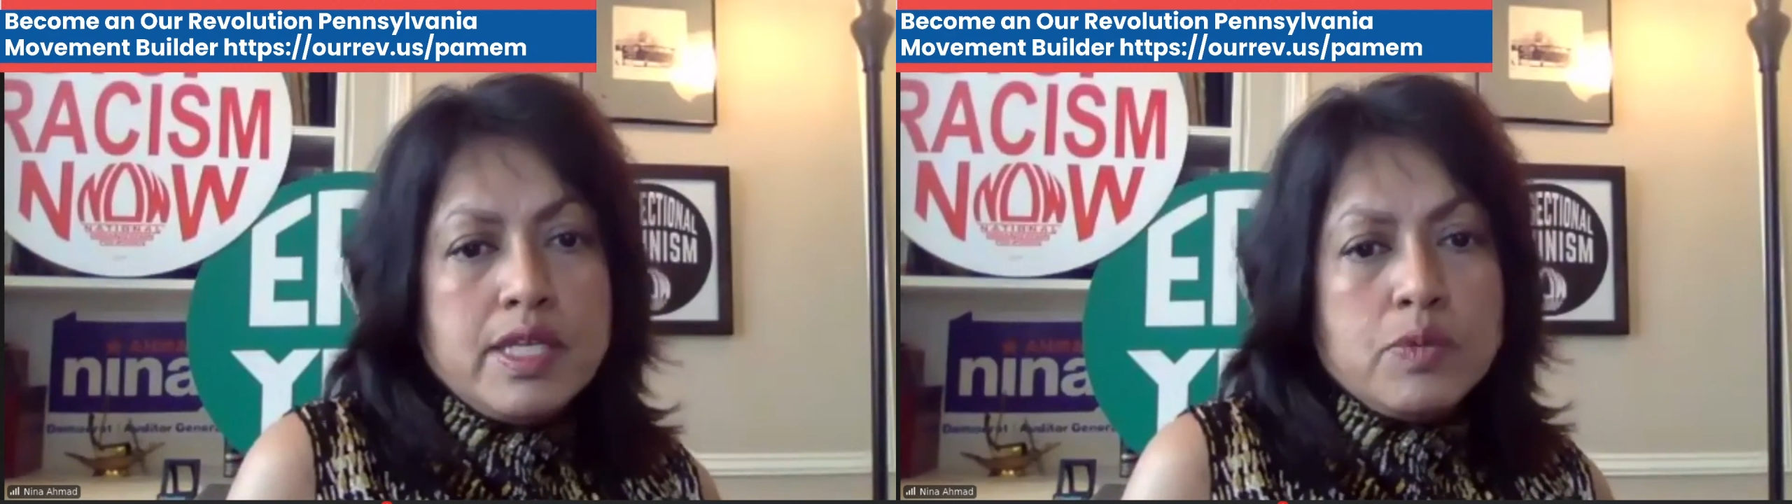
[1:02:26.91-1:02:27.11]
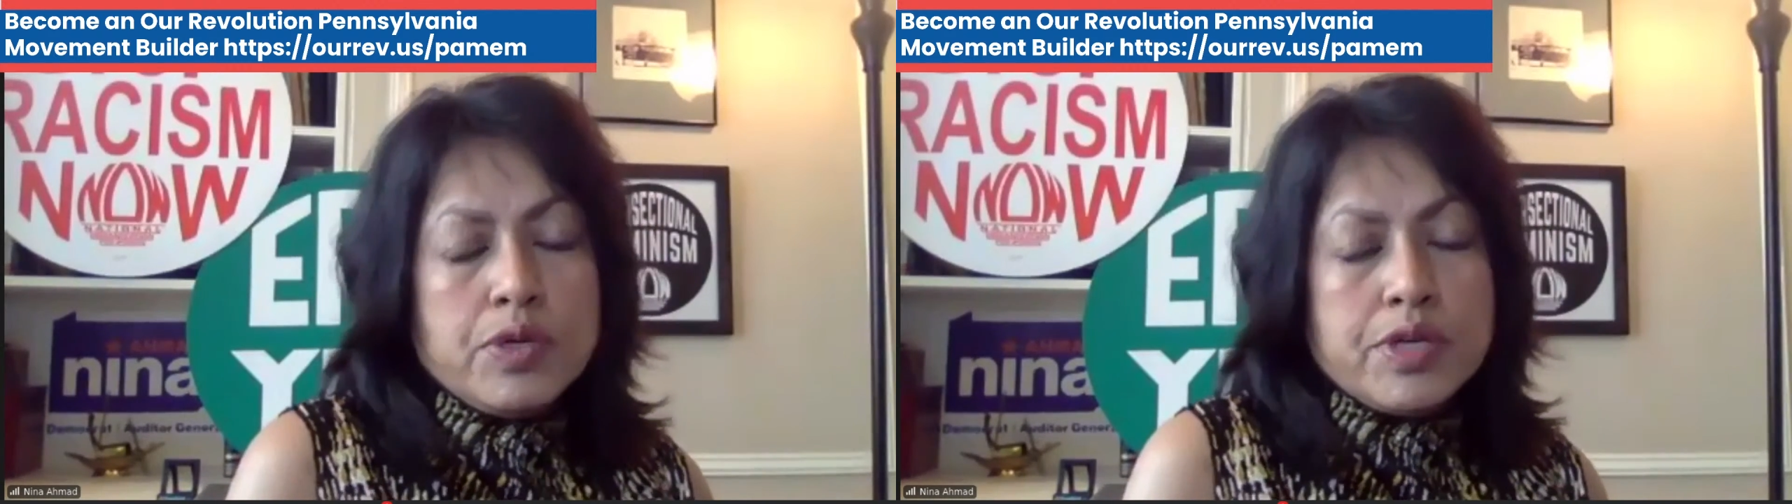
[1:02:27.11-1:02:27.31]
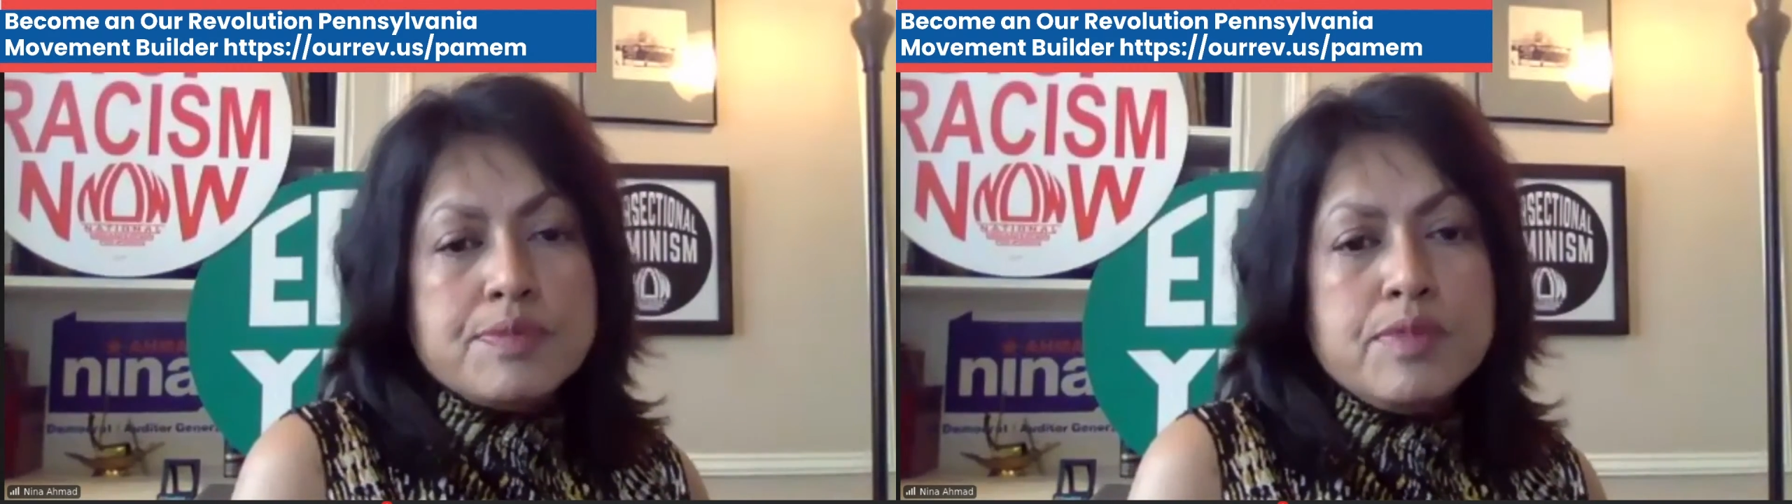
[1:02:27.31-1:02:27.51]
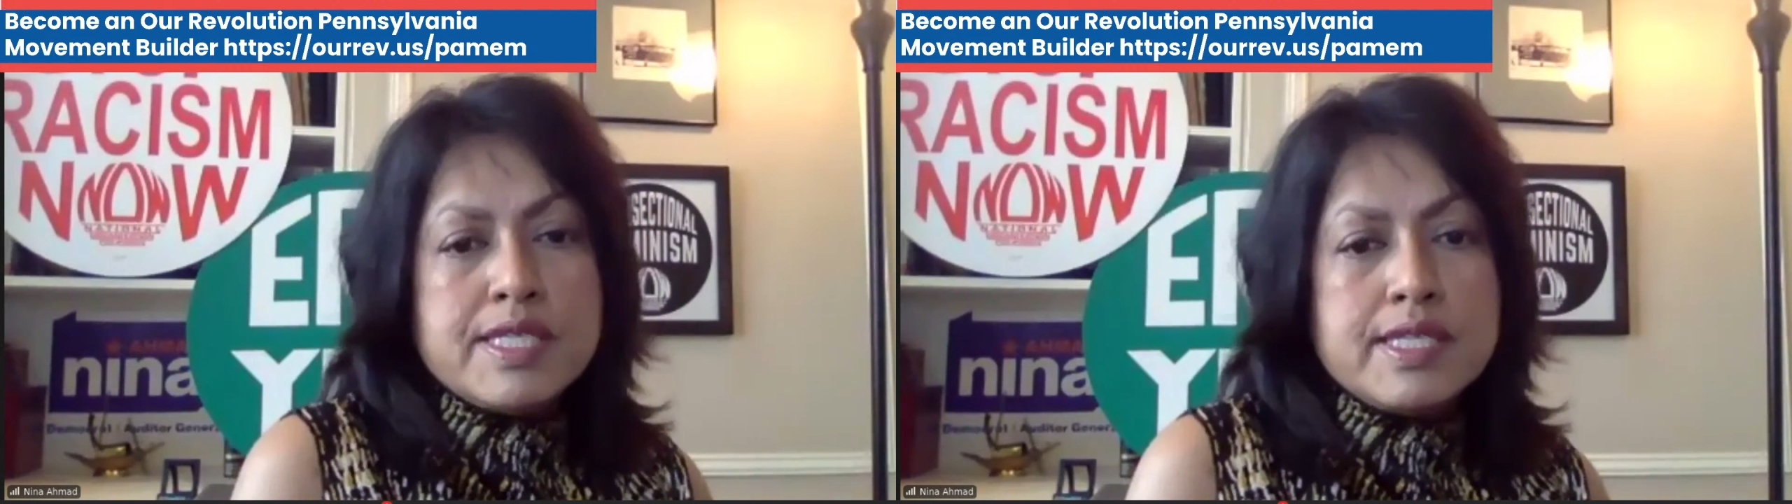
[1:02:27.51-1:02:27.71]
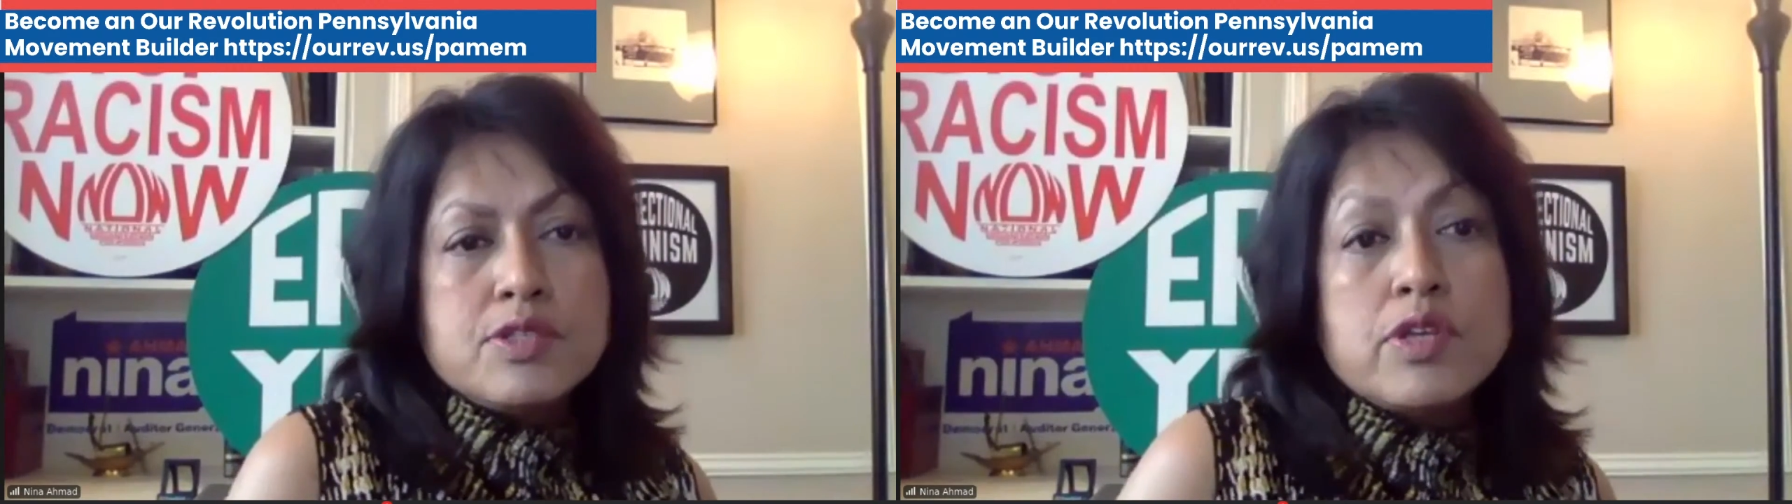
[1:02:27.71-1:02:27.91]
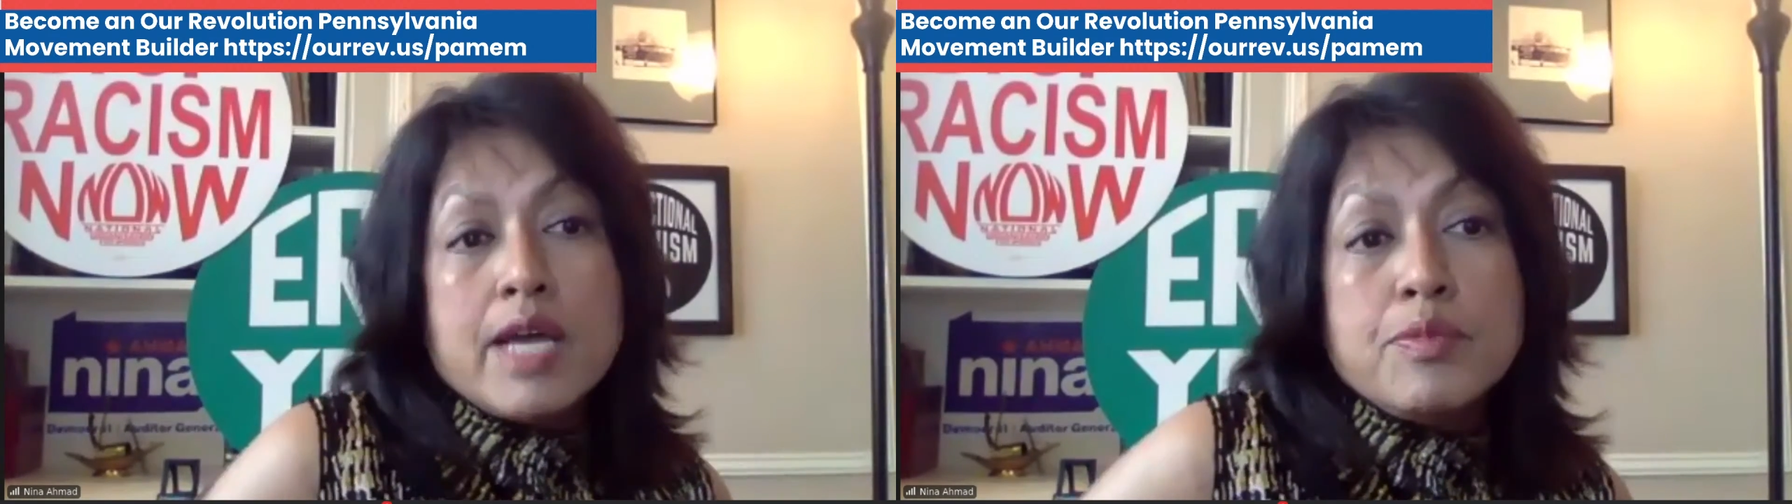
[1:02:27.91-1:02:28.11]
What is missing? So I'm